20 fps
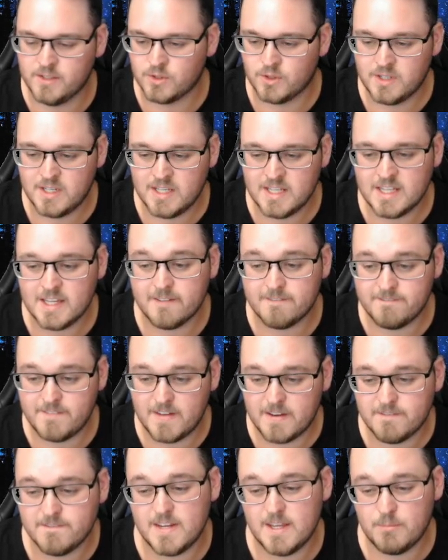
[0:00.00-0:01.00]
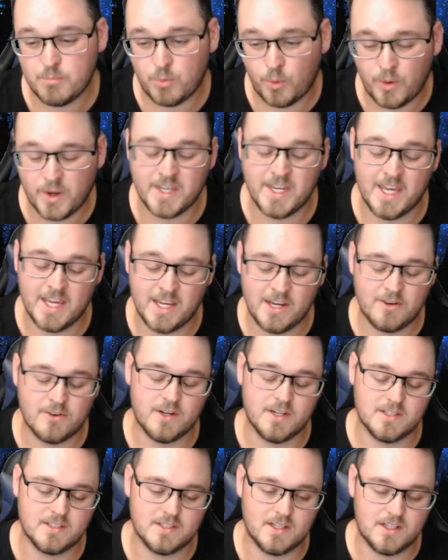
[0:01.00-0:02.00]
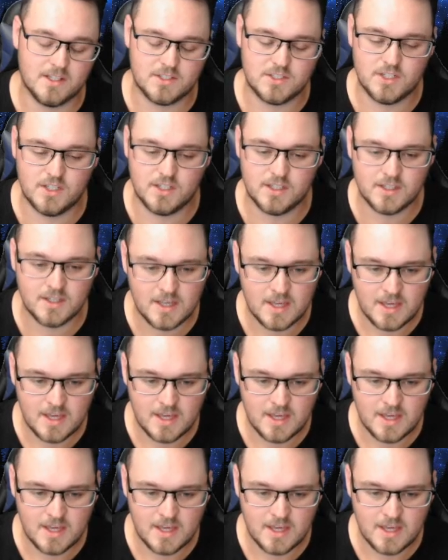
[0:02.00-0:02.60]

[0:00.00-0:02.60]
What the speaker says: so nearly a 50-point increase last year,